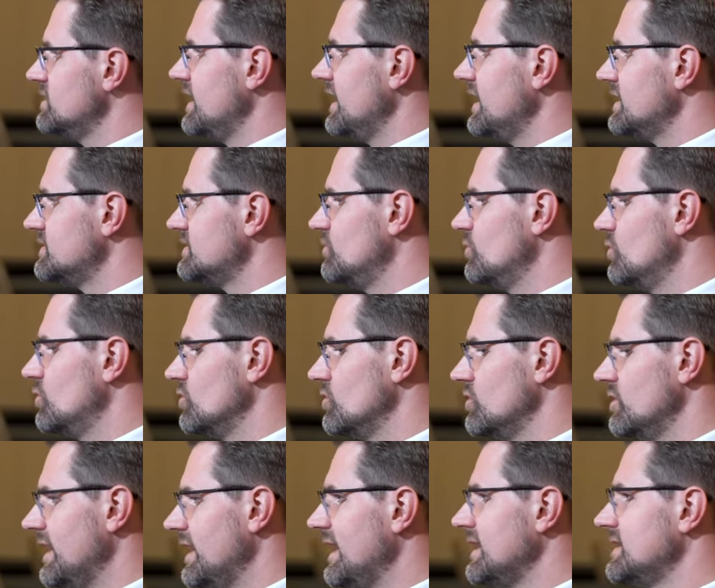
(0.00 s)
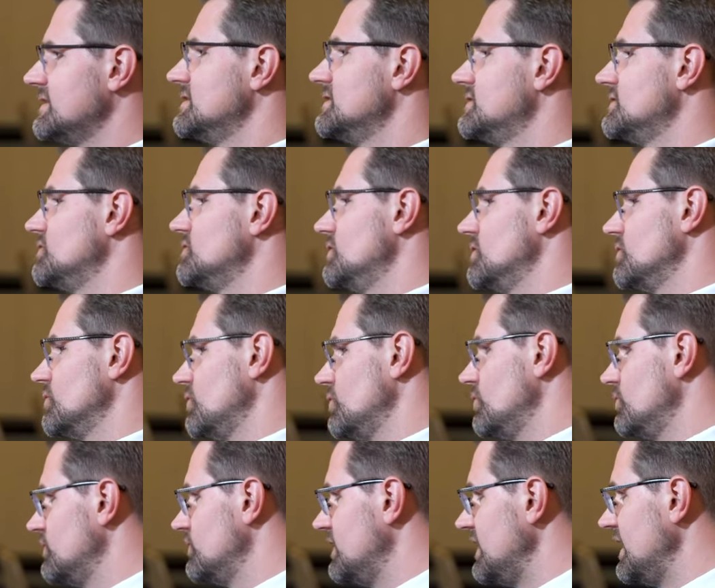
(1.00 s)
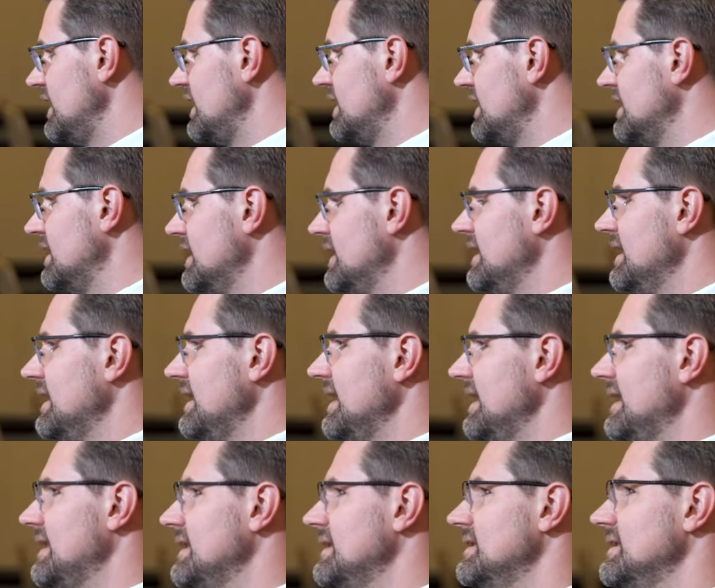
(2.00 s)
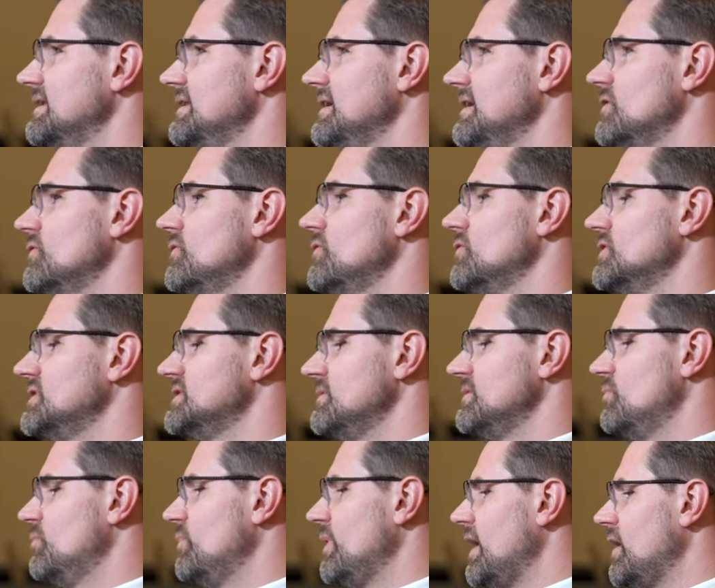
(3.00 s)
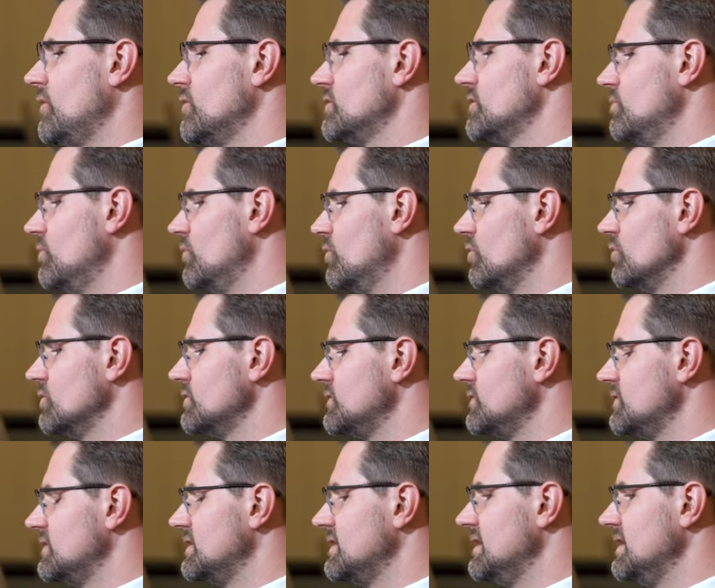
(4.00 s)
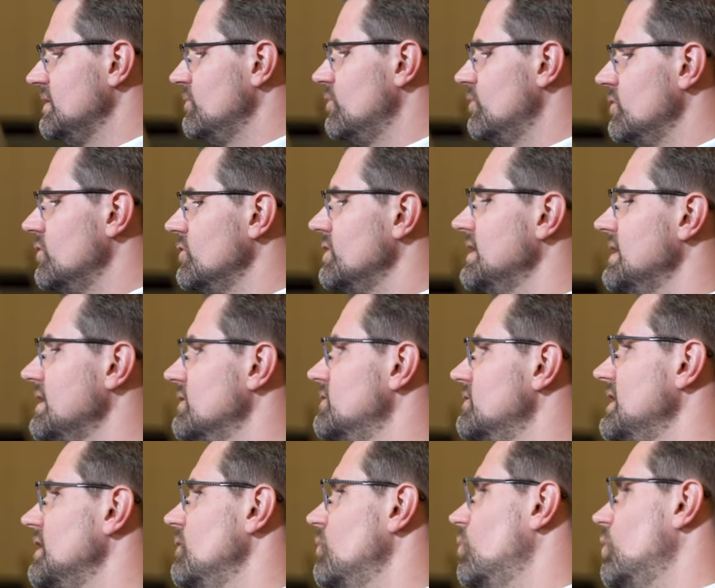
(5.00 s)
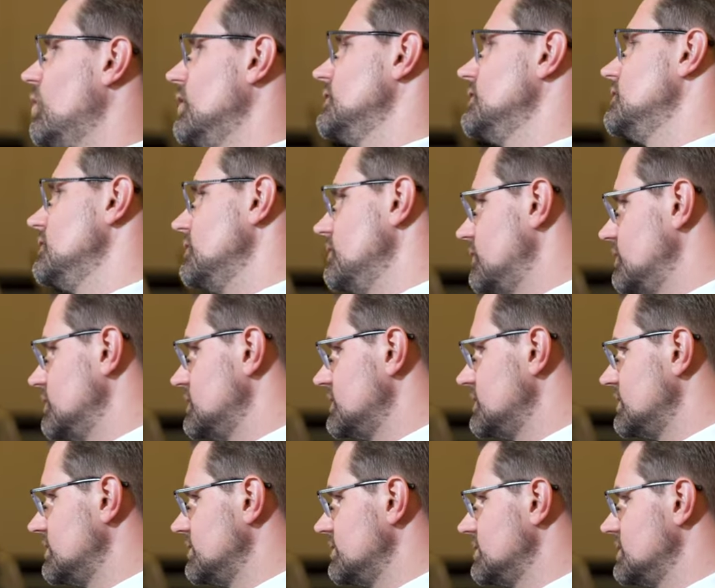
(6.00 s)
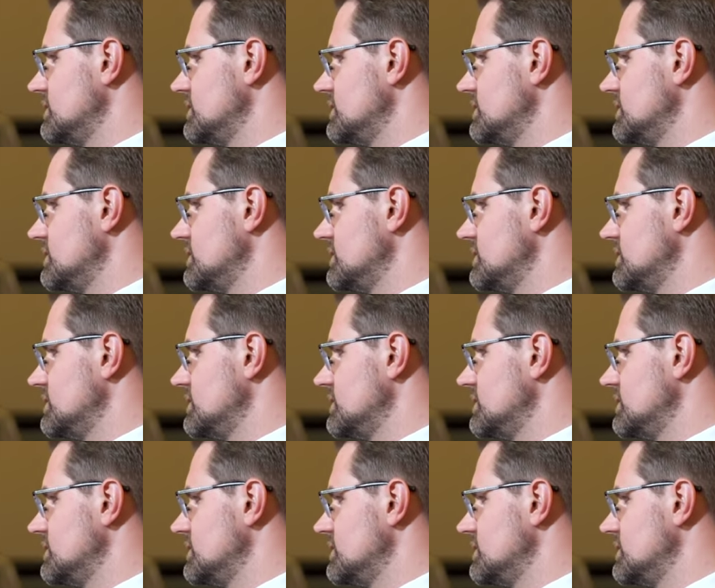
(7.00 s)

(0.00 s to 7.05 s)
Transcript: has more access to their own data, and therefore is empowered more to keep looking if they want to for solutions.